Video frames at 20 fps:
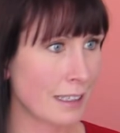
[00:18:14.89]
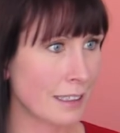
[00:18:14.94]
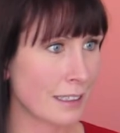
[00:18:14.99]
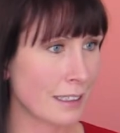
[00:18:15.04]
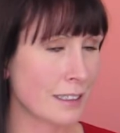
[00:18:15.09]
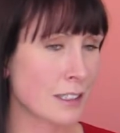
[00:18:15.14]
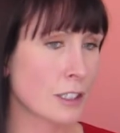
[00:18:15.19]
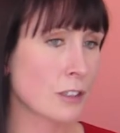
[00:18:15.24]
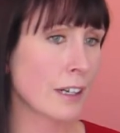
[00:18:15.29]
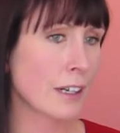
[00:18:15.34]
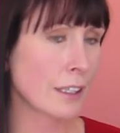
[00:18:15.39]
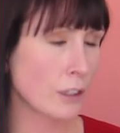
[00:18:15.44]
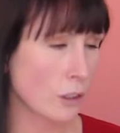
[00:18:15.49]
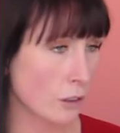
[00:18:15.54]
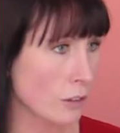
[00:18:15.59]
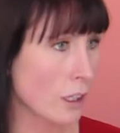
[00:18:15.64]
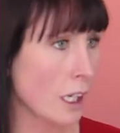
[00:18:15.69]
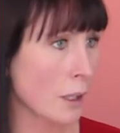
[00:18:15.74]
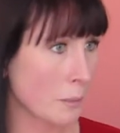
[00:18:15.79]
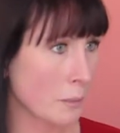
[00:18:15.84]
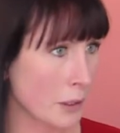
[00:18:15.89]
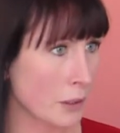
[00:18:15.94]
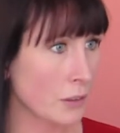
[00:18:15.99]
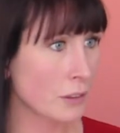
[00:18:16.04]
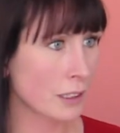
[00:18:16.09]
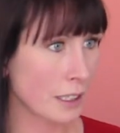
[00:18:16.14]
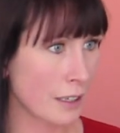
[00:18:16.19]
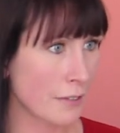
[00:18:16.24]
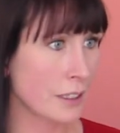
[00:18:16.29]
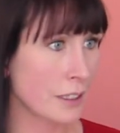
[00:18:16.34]
It's great online world,
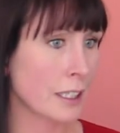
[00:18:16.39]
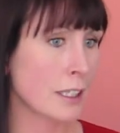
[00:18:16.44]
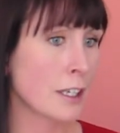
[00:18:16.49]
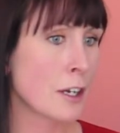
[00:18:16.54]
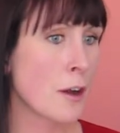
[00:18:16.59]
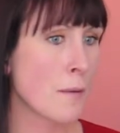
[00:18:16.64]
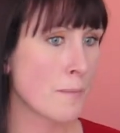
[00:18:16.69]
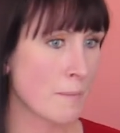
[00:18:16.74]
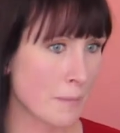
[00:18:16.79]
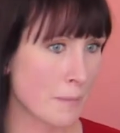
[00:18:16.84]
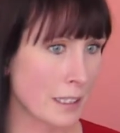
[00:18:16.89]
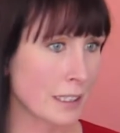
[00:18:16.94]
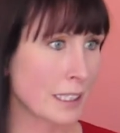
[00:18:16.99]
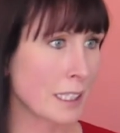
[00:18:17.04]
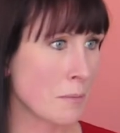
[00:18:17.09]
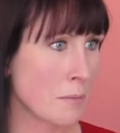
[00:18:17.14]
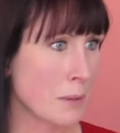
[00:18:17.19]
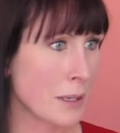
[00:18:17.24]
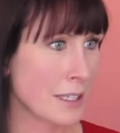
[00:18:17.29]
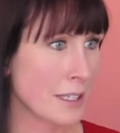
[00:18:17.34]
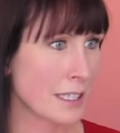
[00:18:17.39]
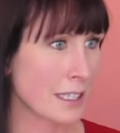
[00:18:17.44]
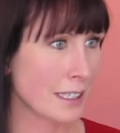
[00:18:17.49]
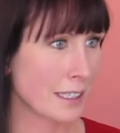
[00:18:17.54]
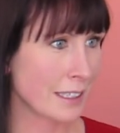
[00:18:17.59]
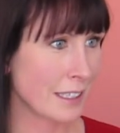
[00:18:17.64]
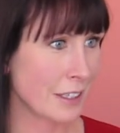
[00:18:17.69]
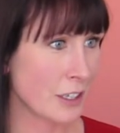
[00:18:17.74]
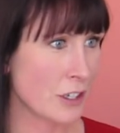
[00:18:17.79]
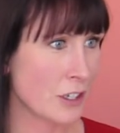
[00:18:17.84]
love it, but the in-person
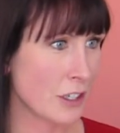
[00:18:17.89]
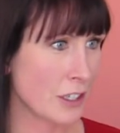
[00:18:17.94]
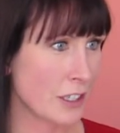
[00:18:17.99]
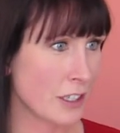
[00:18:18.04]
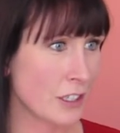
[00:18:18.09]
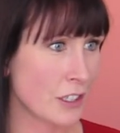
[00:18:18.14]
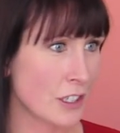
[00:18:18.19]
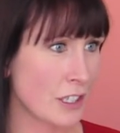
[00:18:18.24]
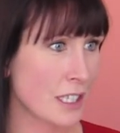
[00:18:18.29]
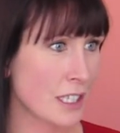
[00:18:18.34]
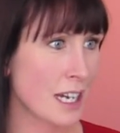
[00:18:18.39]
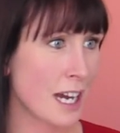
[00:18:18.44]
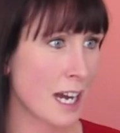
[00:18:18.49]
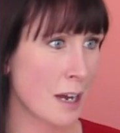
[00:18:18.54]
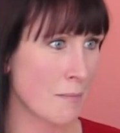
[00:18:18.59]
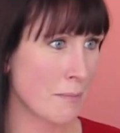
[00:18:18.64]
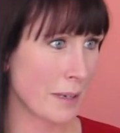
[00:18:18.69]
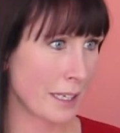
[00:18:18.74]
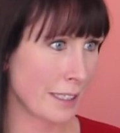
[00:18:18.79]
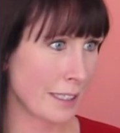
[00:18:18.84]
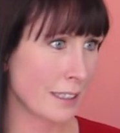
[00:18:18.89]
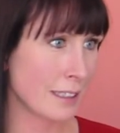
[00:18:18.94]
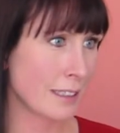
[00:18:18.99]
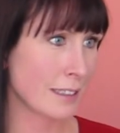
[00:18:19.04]
connection, you just can't beat it.